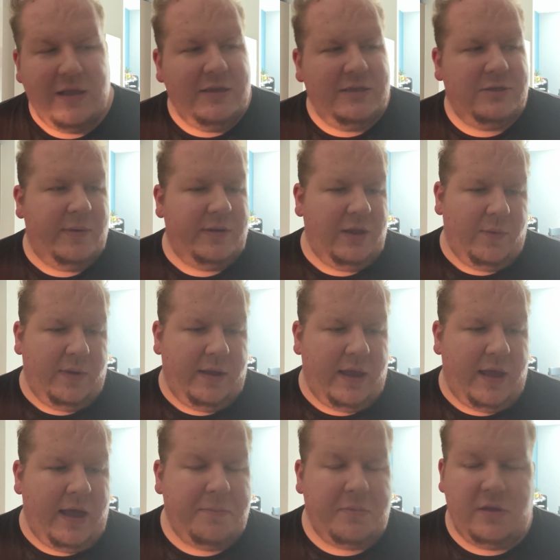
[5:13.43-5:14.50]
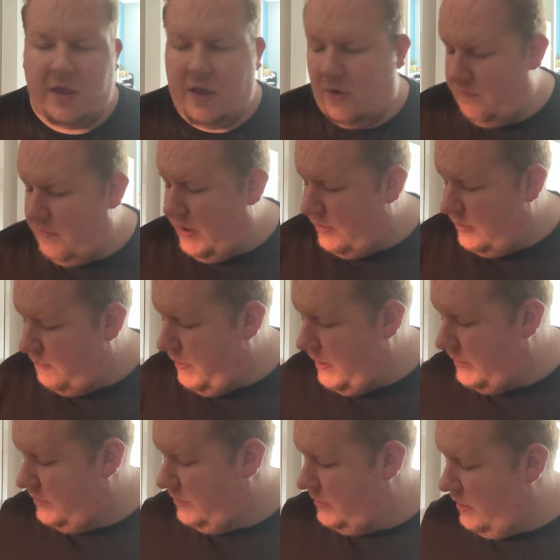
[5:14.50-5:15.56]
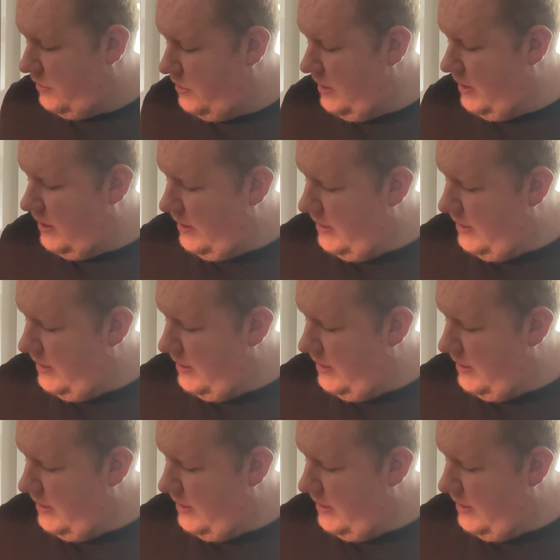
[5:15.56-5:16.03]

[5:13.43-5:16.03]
So anyway, I'm going to go and make this pasta because I think it